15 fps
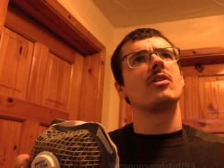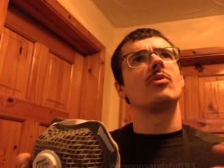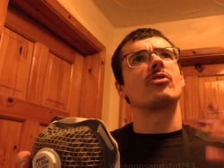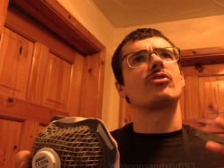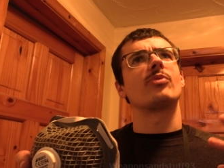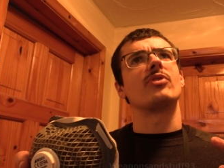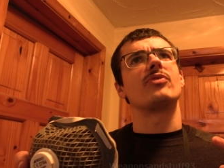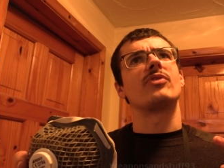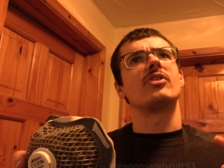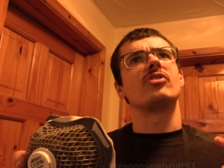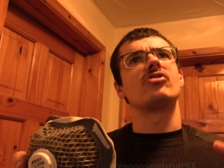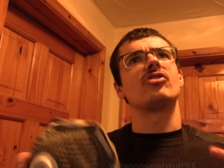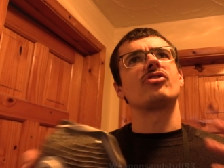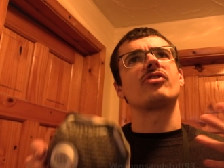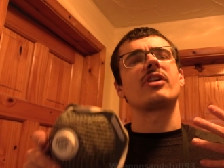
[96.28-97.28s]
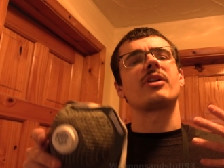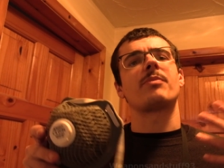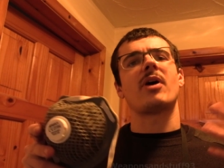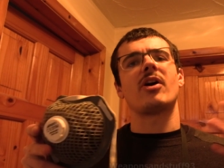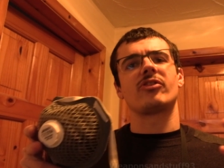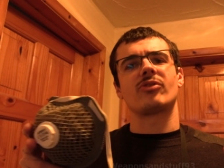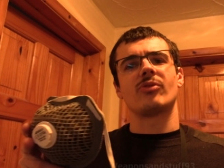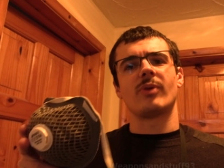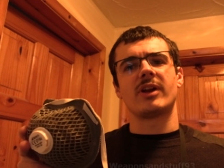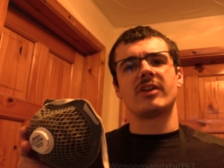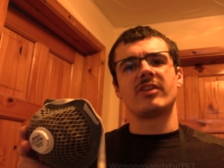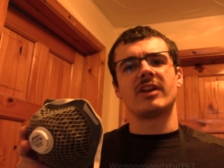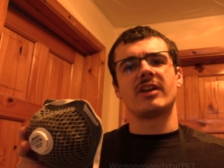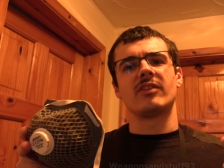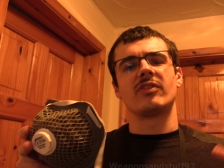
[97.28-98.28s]
what's the word for it, just like particle
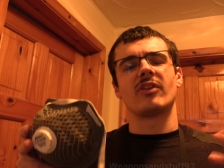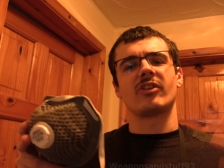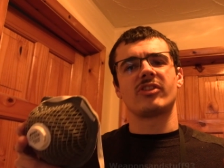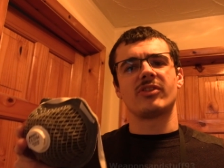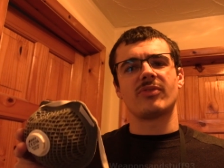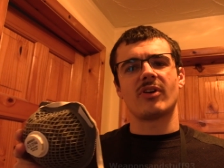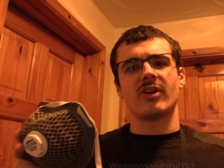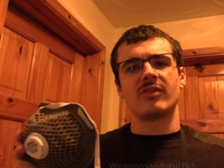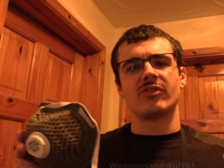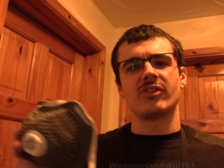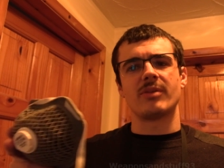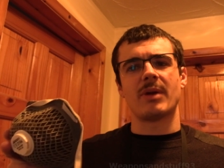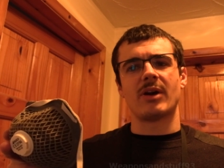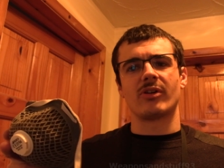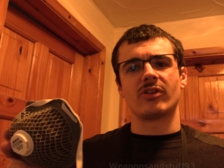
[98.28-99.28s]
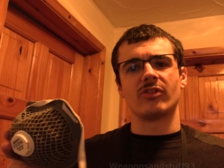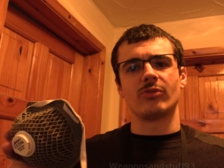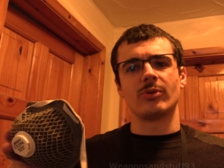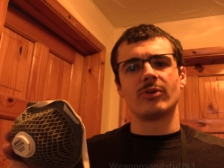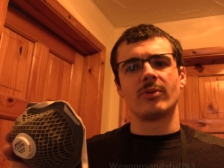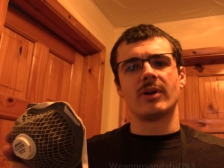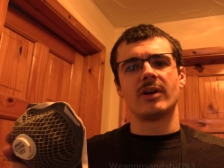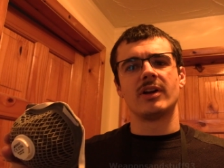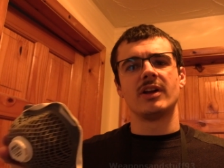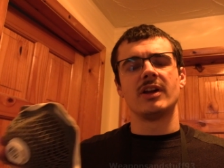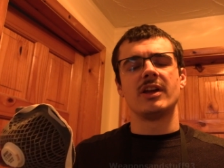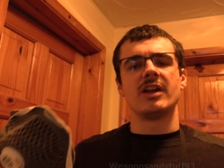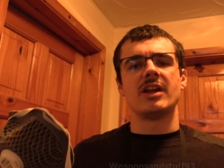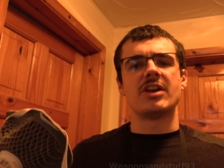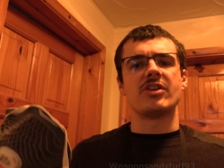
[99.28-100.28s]
rating 95 as the Americans would do it.
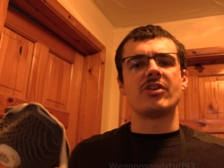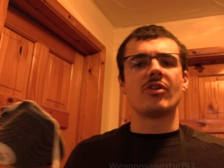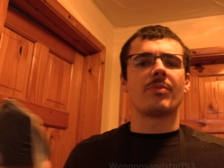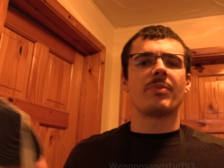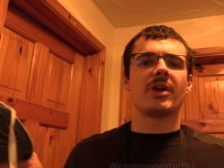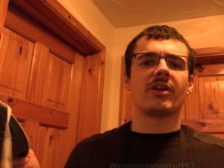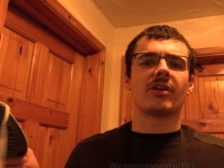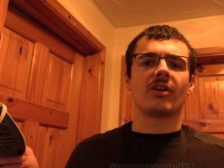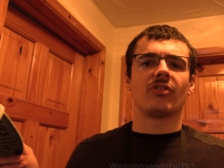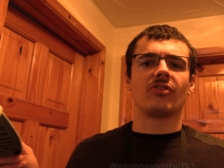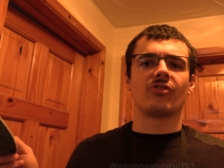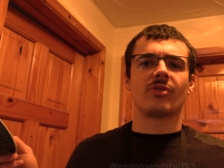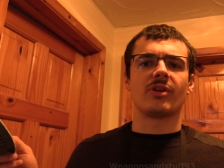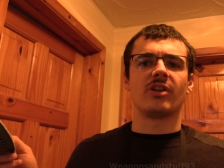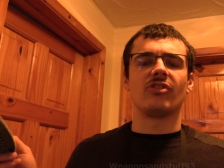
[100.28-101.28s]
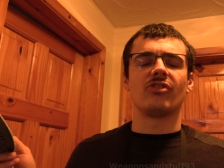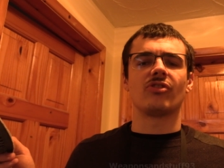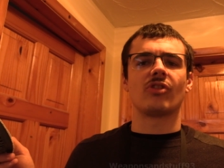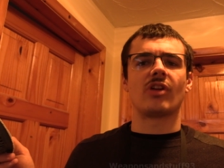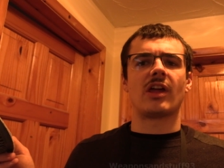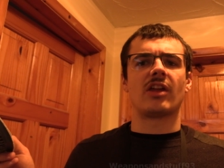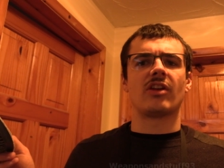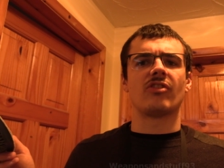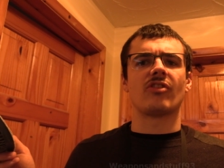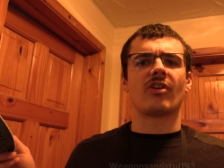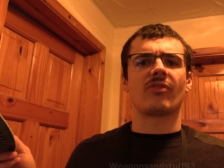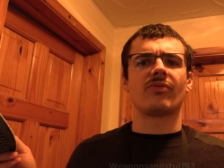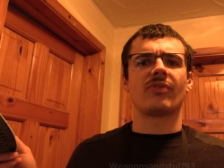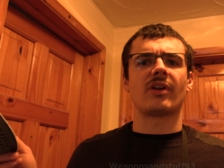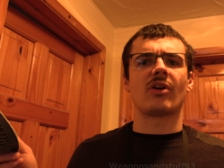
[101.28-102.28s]
In European countries, and
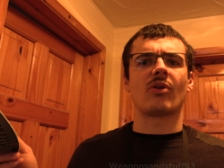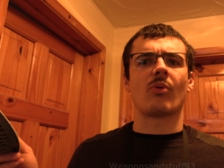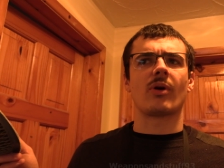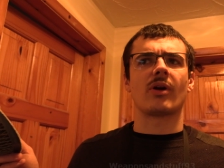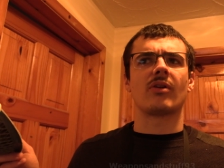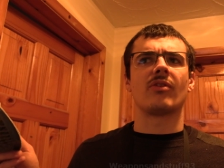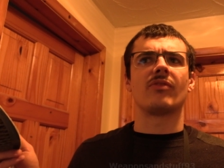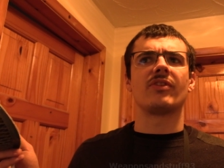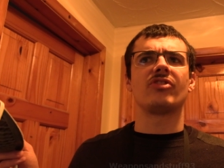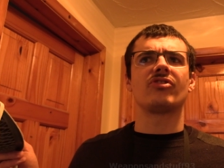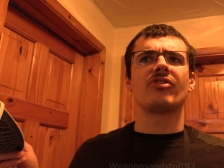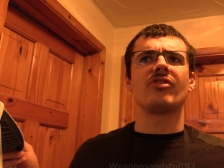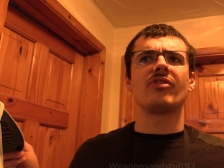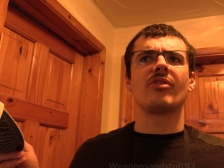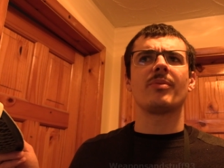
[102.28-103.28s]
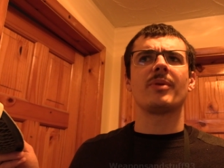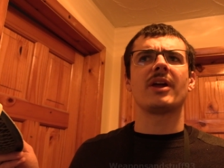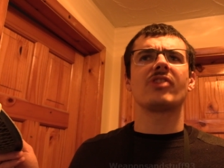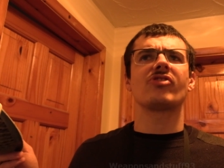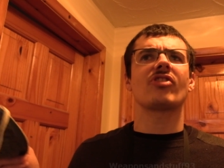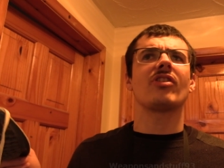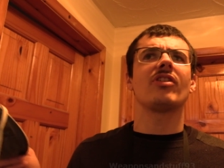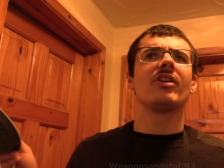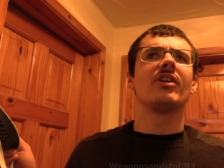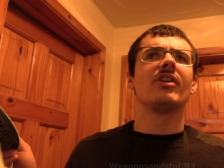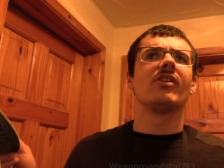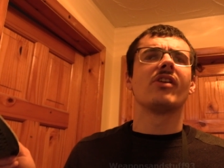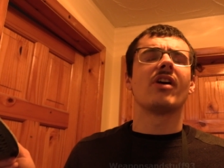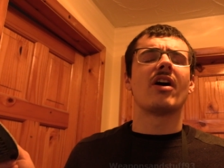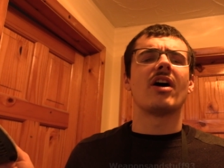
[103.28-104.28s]
I think quite a lot of Eastern Europe and Asia,
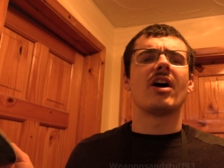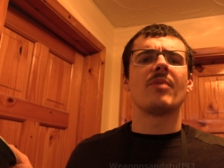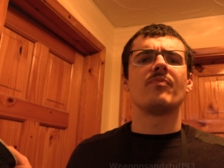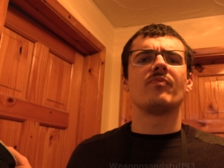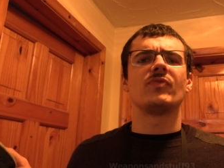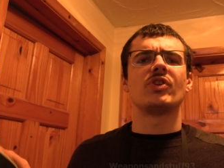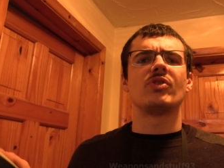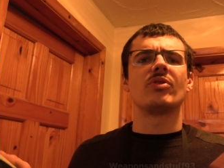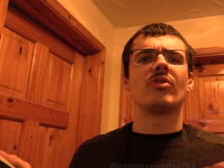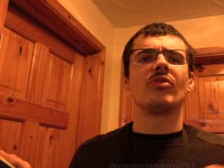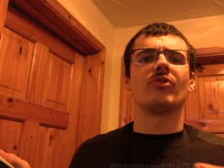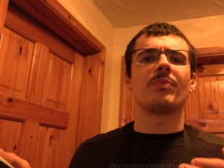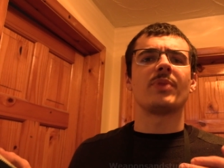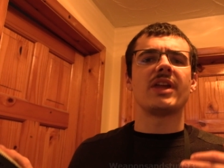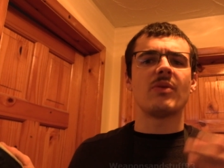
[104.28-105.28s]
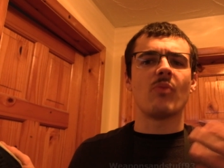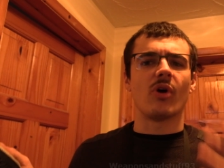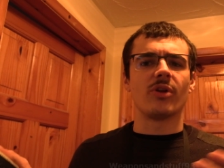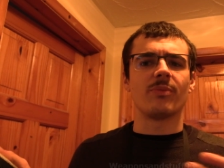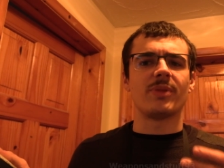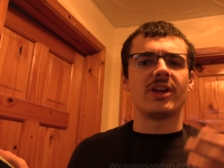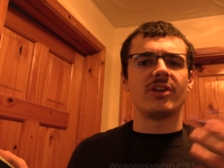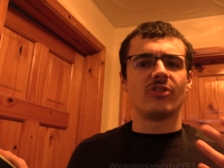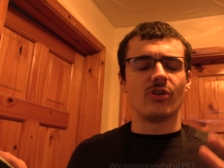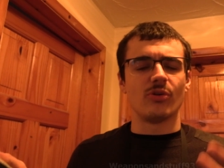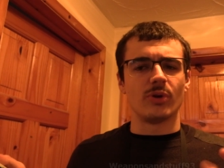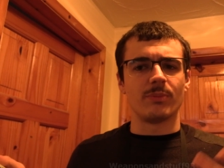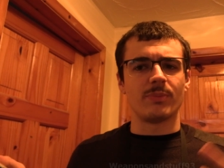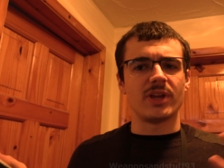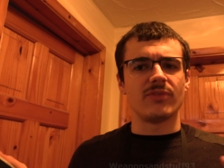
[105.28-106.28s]
um, you use P1,
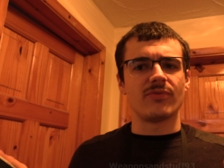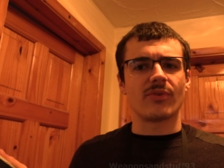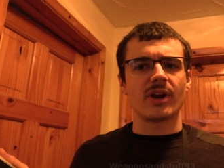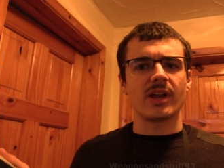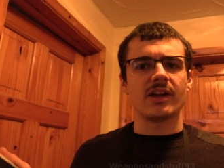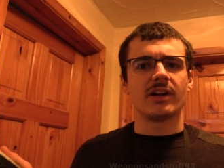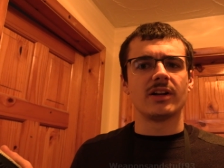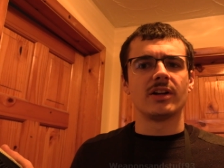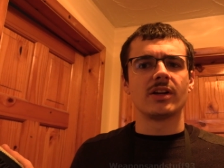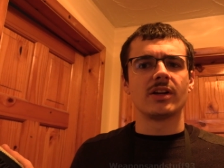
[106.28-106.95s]
P2 and P3.